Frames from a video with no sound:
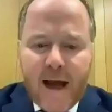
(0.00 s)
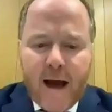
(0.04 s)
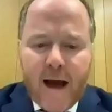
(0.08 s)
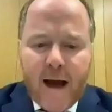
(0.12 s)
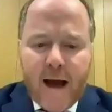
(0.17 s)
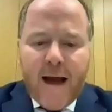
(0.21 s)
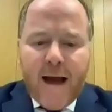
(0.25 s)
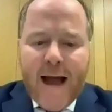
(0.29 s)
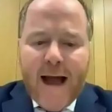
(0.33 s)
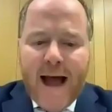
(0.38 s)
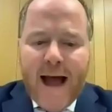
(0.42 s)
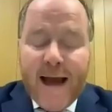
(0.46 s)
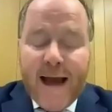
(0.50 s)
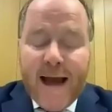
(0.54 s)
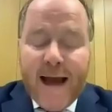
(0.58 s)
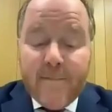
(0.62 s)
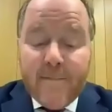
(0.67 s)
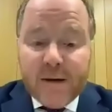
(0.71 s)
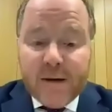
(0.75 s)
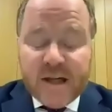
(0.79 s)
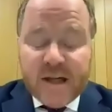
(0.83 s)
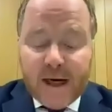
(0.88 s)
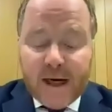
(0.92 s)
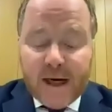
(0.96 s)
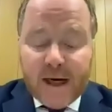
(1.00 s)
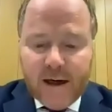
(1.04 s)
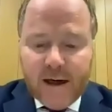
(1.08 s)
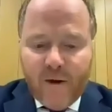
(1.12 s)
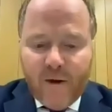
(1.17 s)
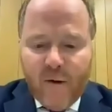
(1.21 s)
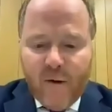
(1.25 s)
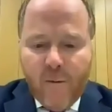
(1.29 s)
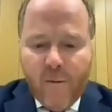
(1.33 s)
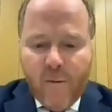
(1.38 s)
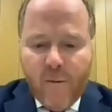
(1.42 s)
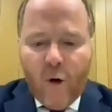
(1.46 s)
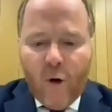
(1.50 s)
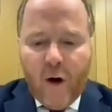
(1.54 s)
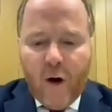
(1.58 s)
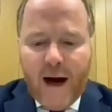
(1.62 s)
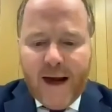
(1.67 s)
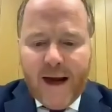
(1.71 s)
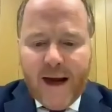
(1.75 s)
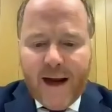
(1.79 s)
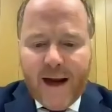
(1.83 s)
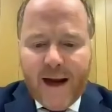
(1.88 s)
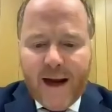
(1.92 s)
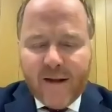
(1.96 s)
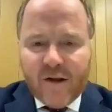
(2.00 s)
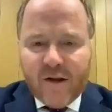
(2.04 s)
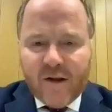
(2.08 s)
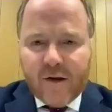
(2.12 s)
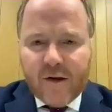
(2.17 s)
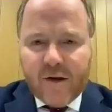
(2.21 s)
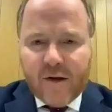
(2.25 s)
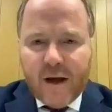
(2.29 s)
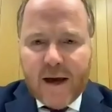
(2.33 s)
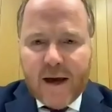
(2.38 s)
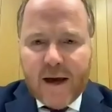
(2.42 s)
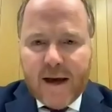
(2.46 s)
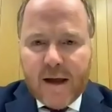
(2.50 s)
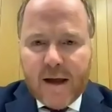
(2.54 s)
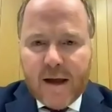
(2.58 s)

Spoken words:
And in particular, the report highlights